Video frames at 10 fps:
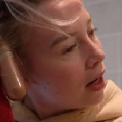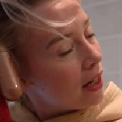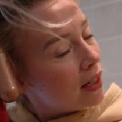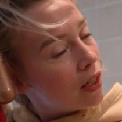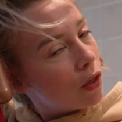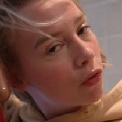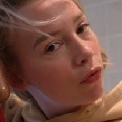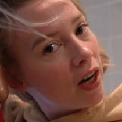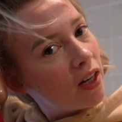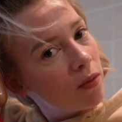I did not
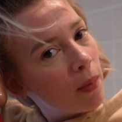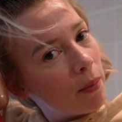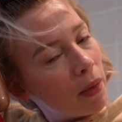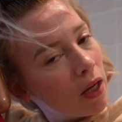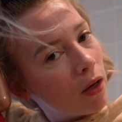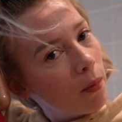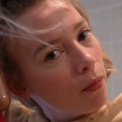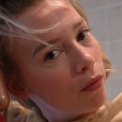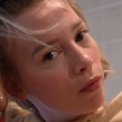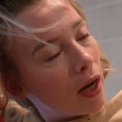find my
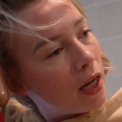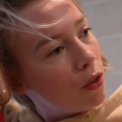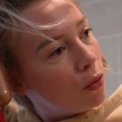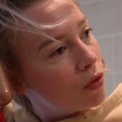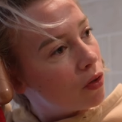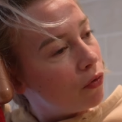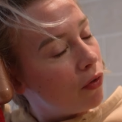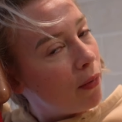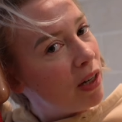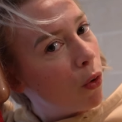makeup. I used
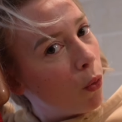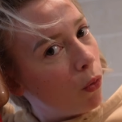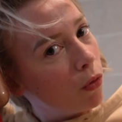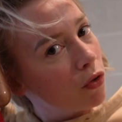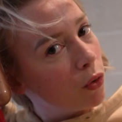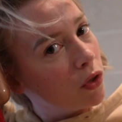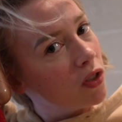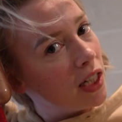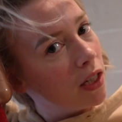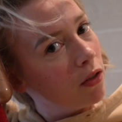very old
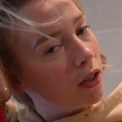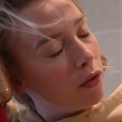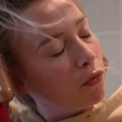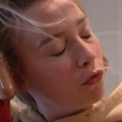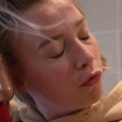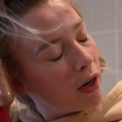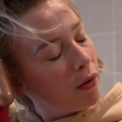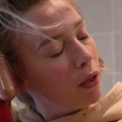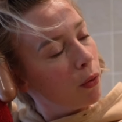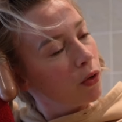concealer and
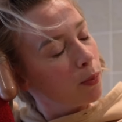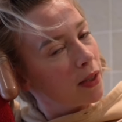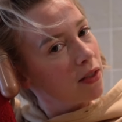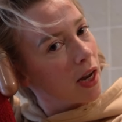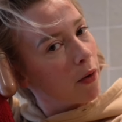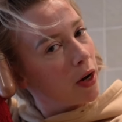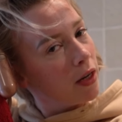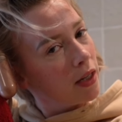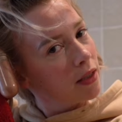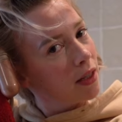very old mascara,
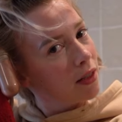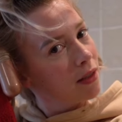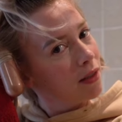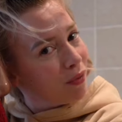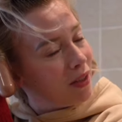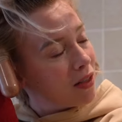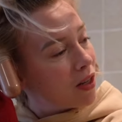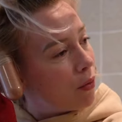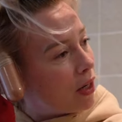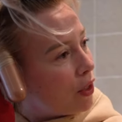and that's it. That's
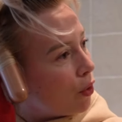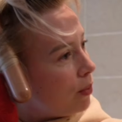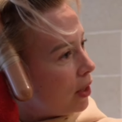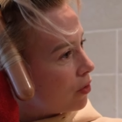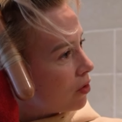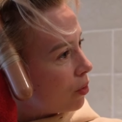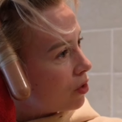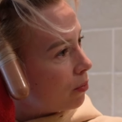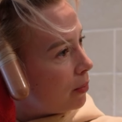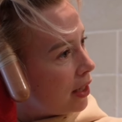how they know me on
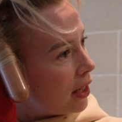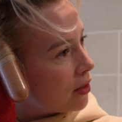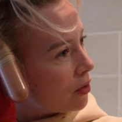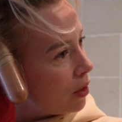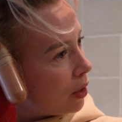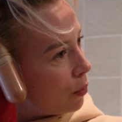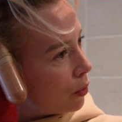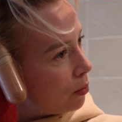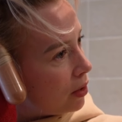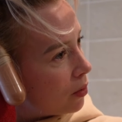social media, so they
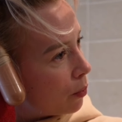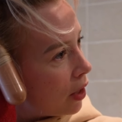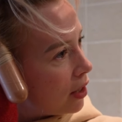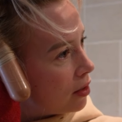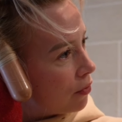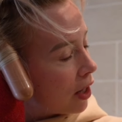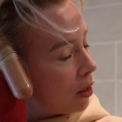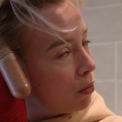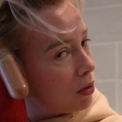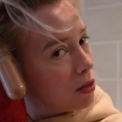won't be surprised if I
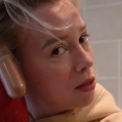look the